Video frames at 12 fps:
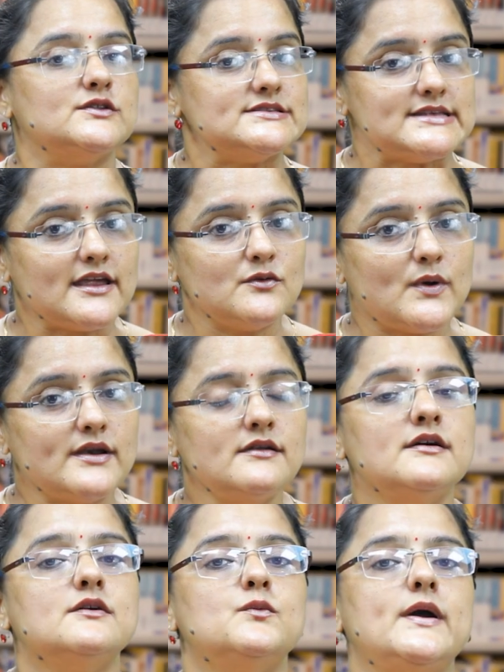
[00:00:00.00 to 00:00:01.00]
Now the second one,
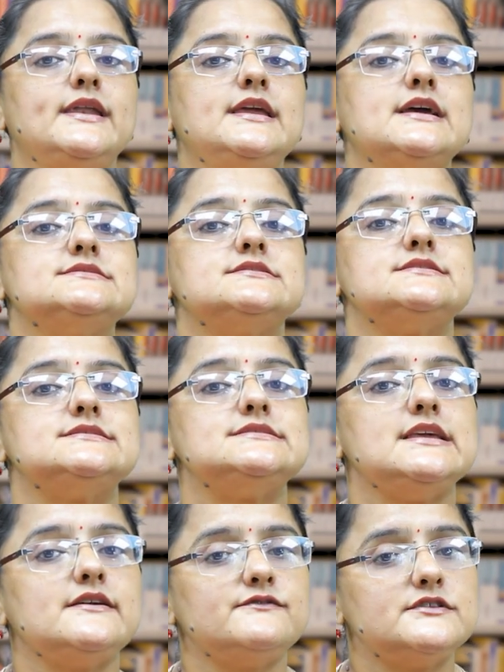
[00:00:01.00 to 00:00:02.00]
when he has
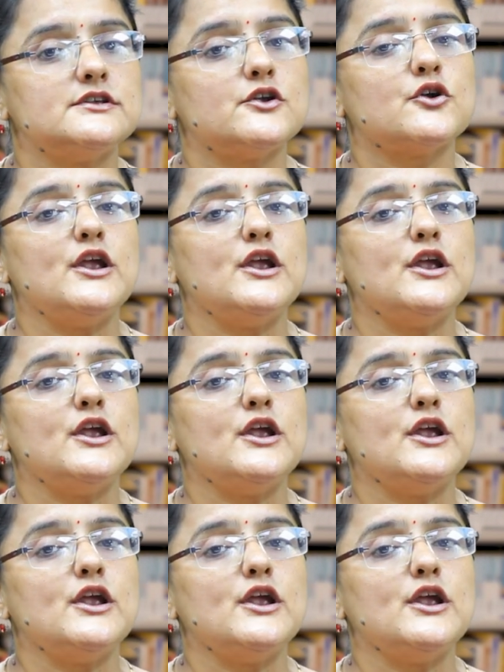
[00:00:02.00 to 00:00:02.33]
received the